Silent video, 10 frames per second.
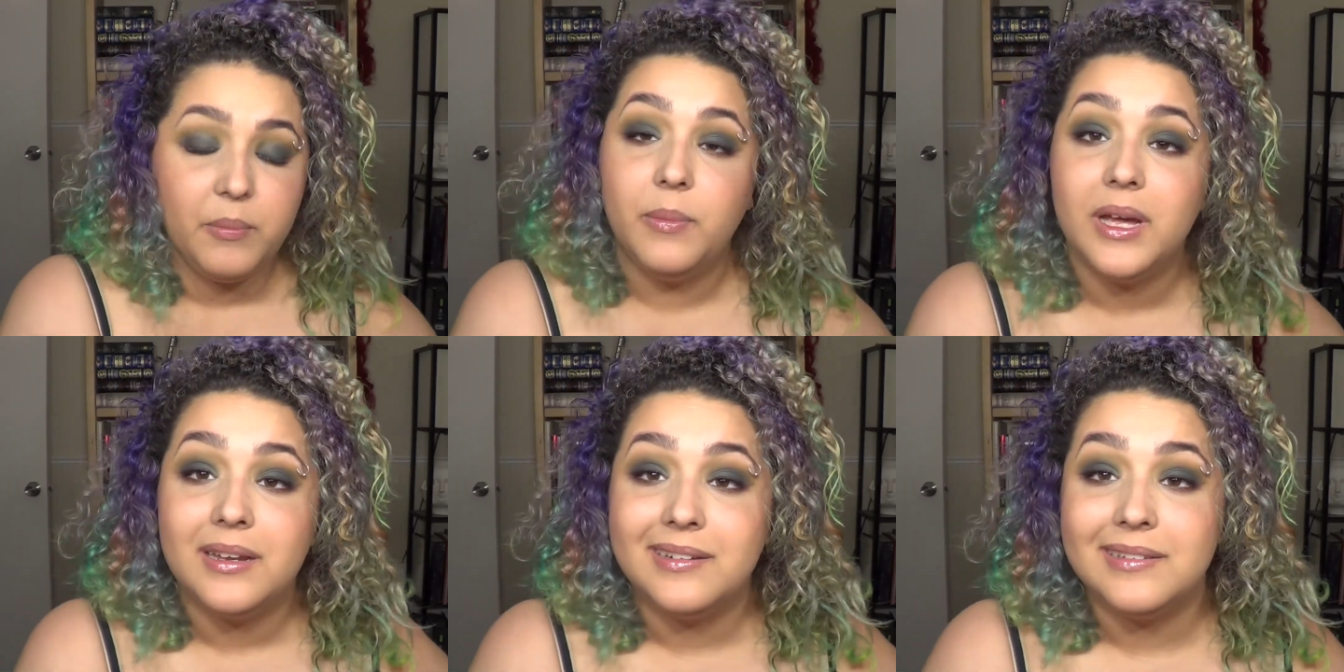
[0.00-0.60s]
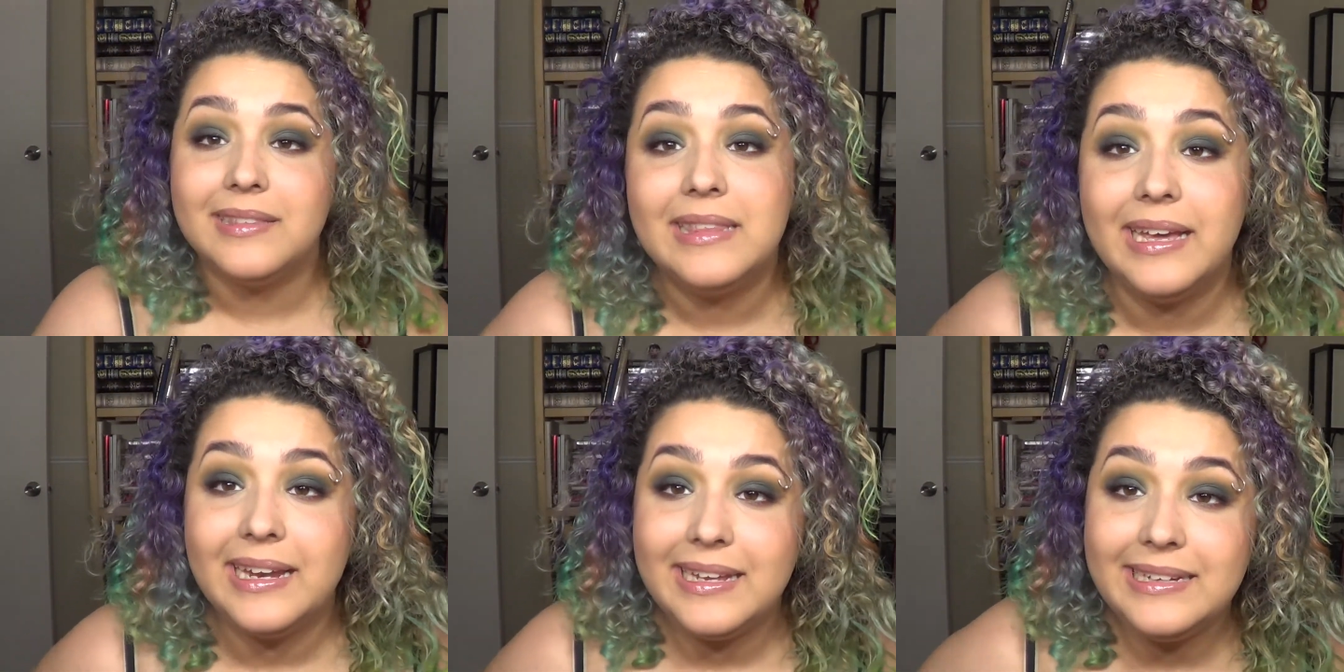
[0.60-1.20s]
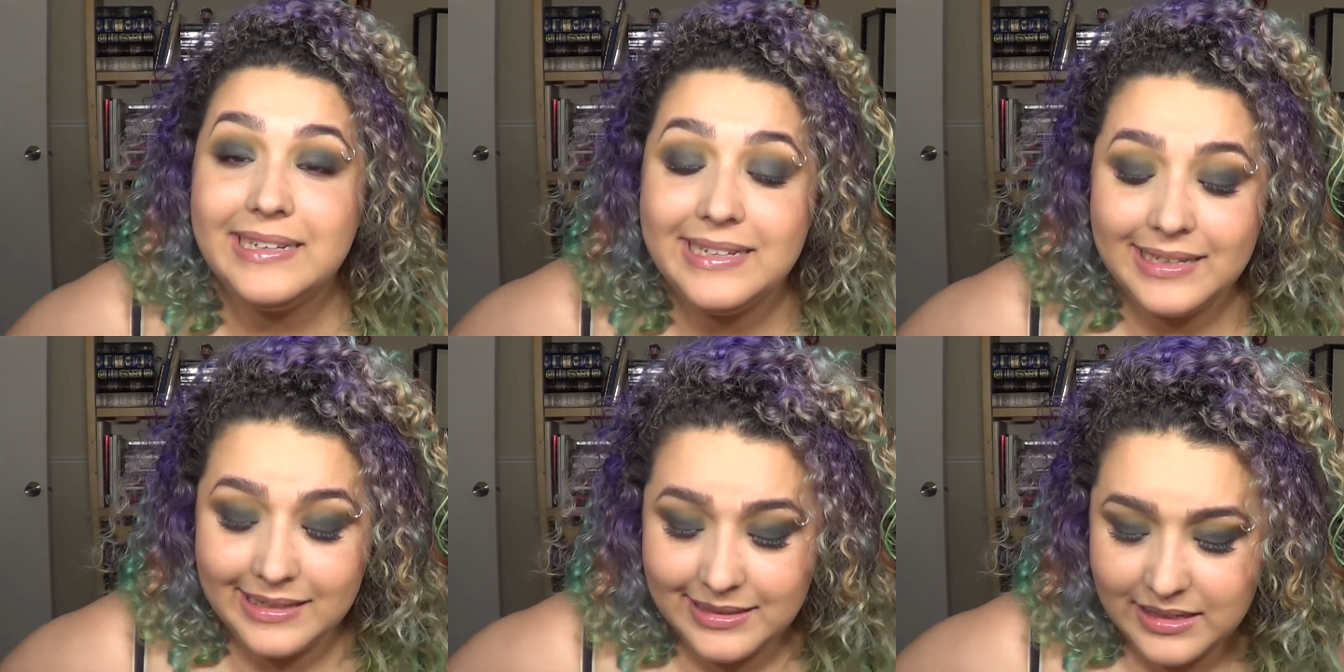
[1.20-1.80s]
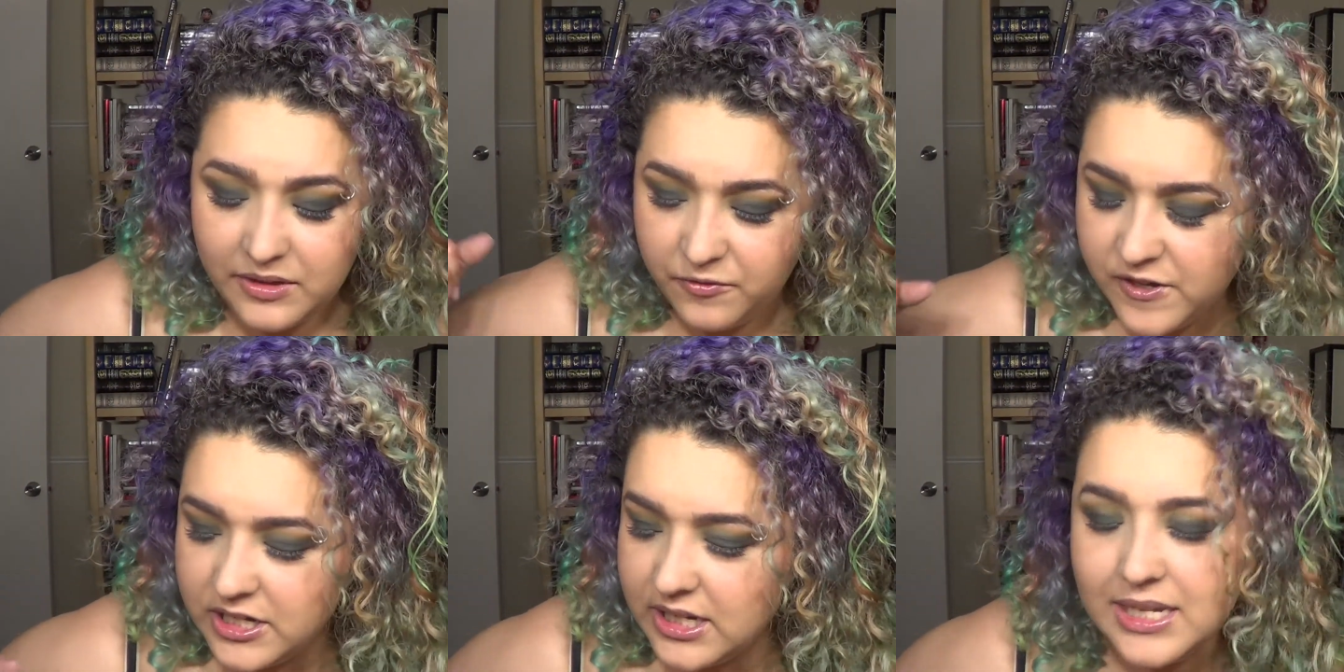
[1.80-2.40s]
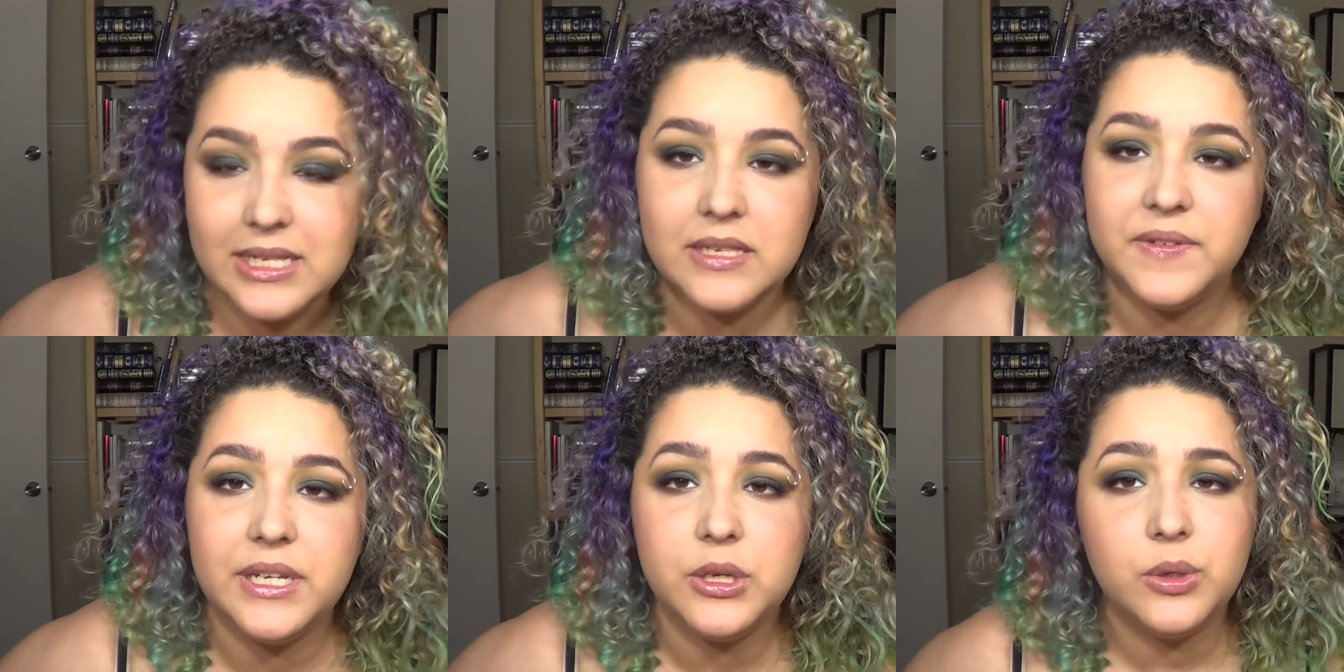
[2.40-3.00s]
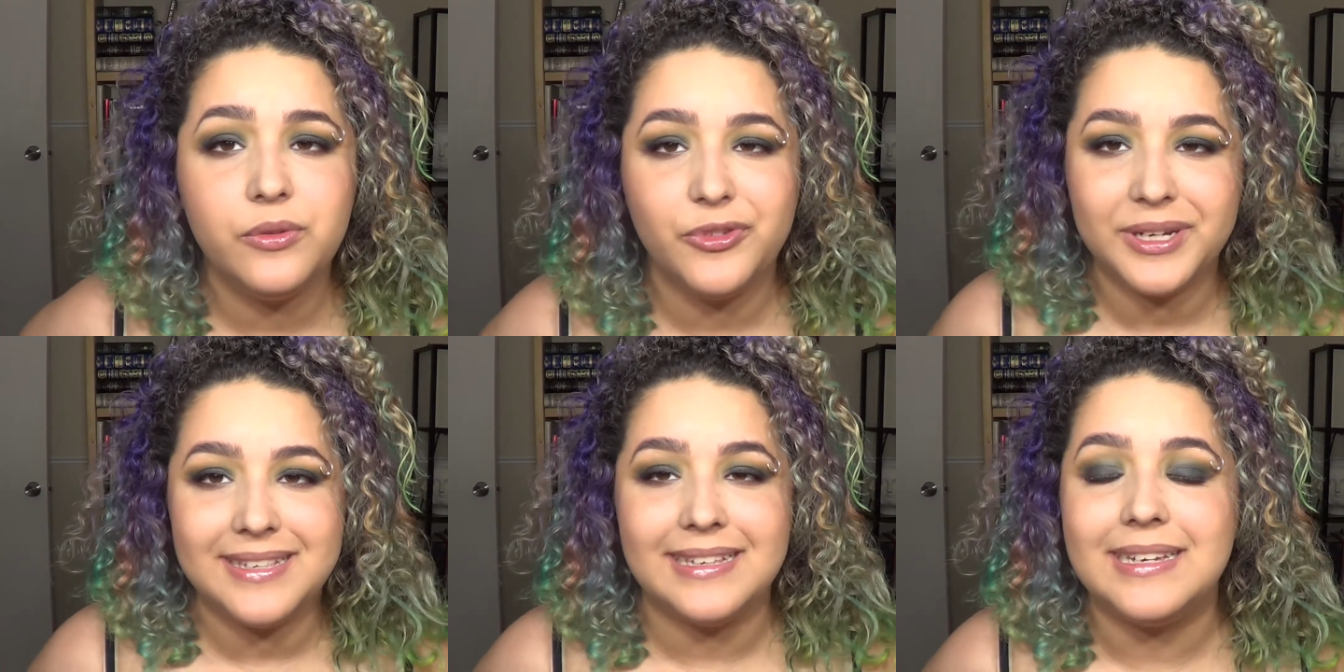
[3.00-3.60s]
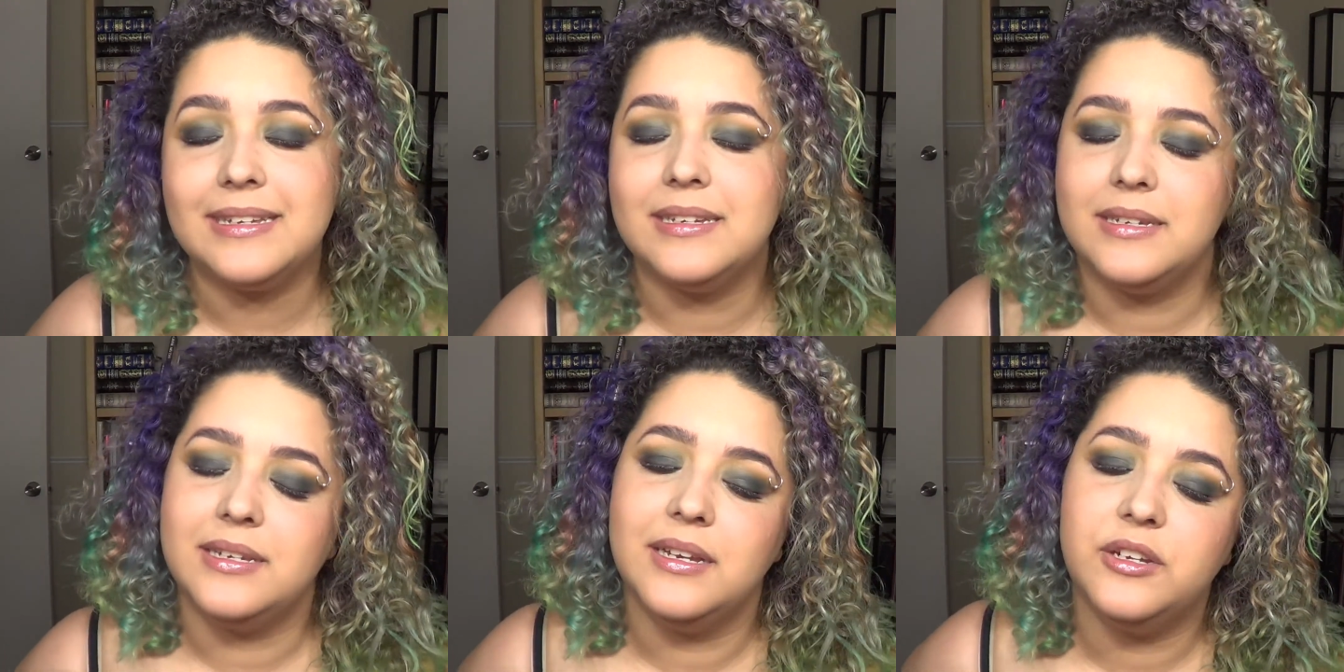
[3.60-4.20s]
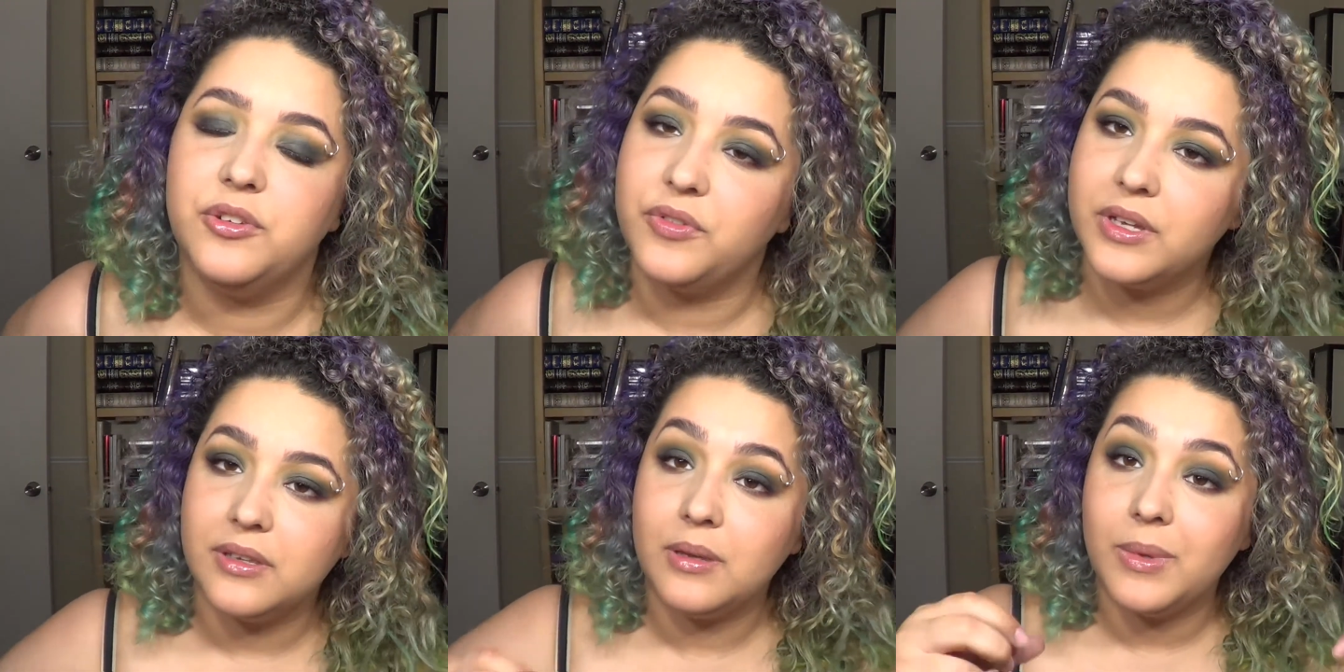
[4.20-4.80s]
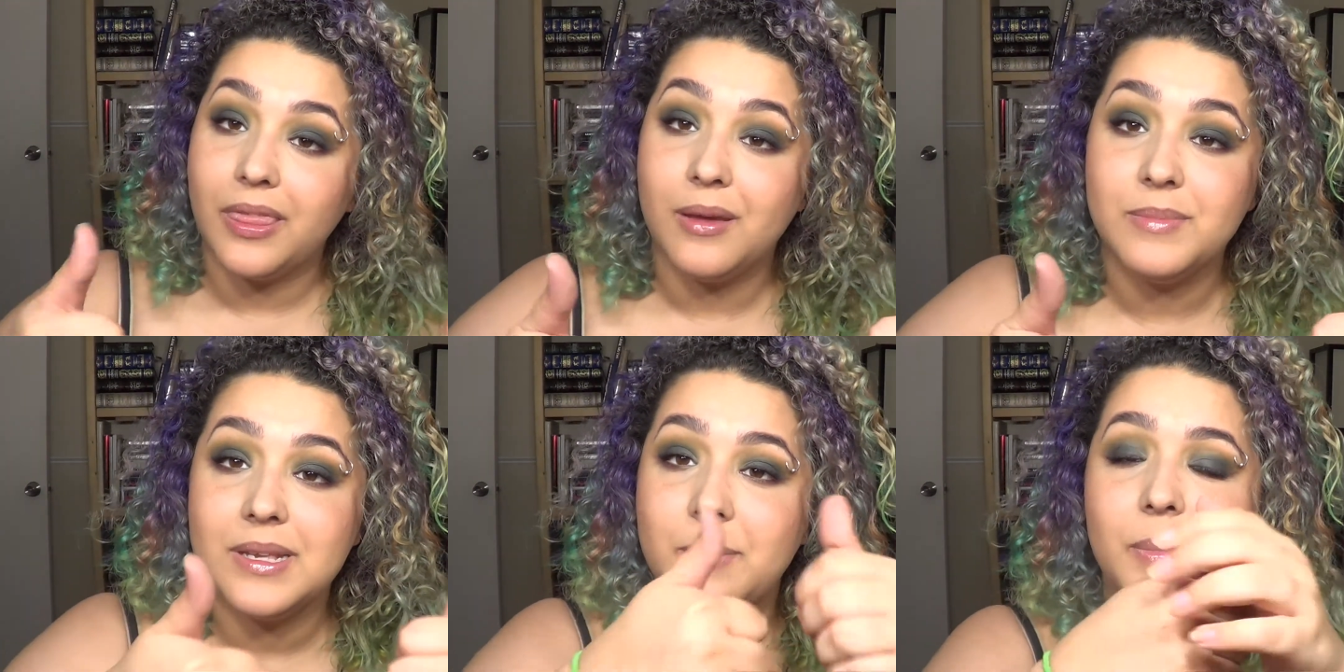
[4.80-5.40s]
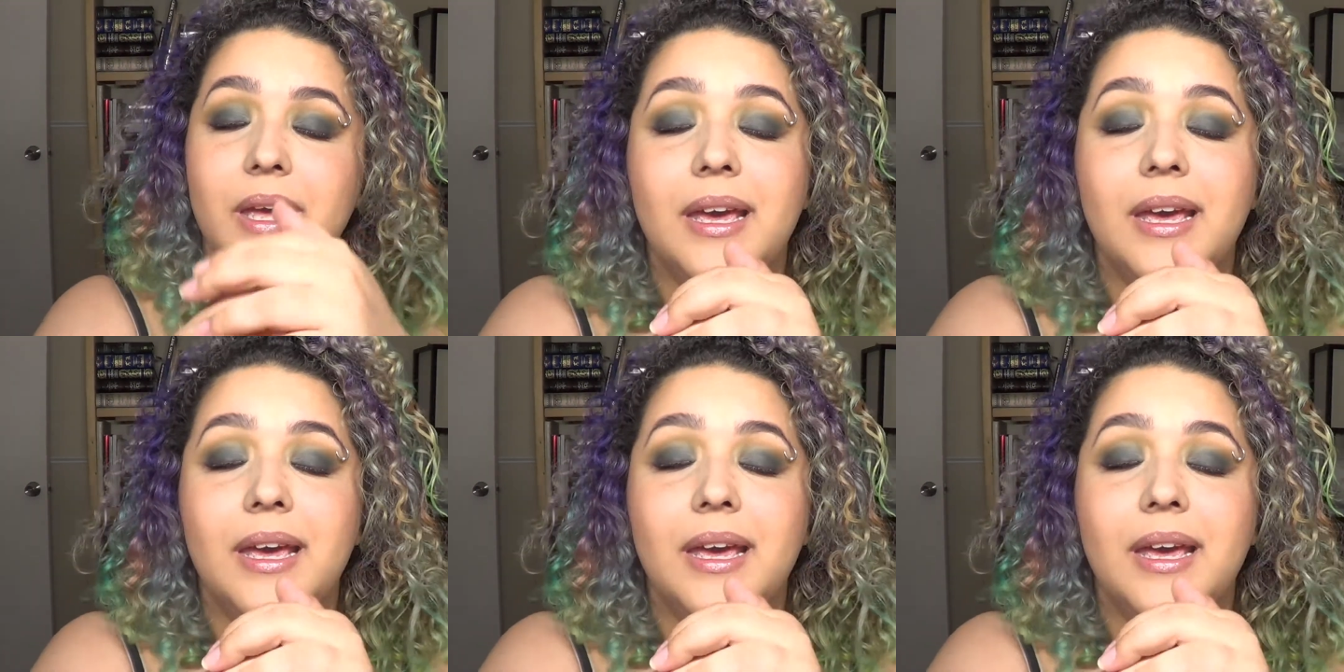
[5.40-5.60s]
But that is it for today's video. If you guys liked it, don't forget to give me a thumbs up.